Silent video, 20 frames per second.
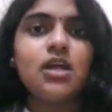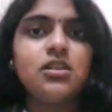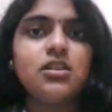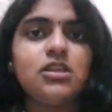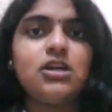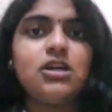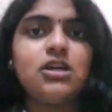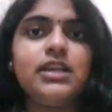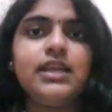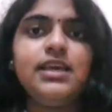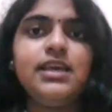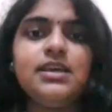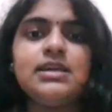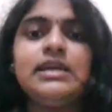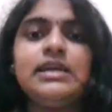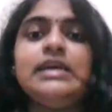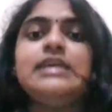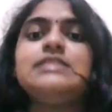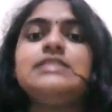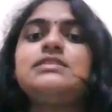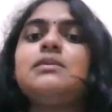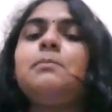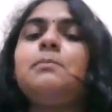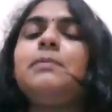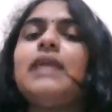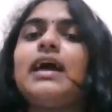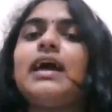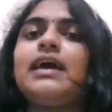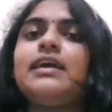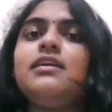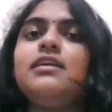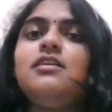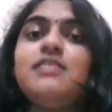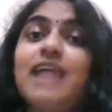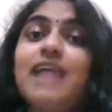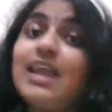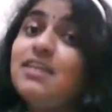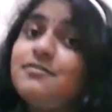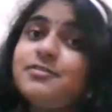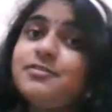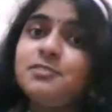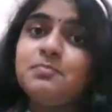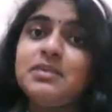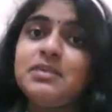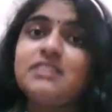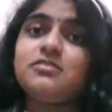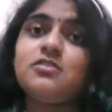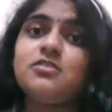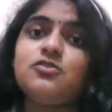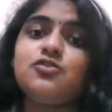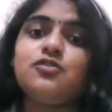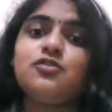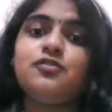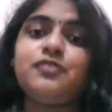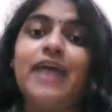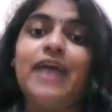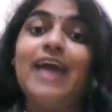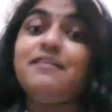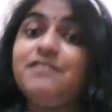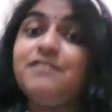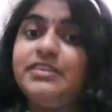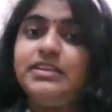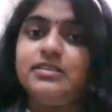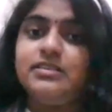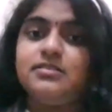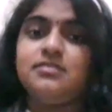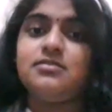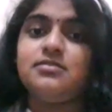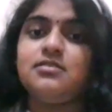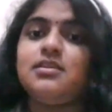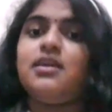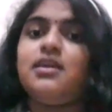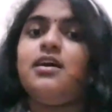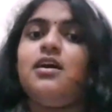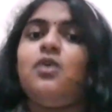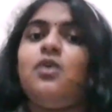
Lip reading: Thirdly, supply relevant pieces of evidence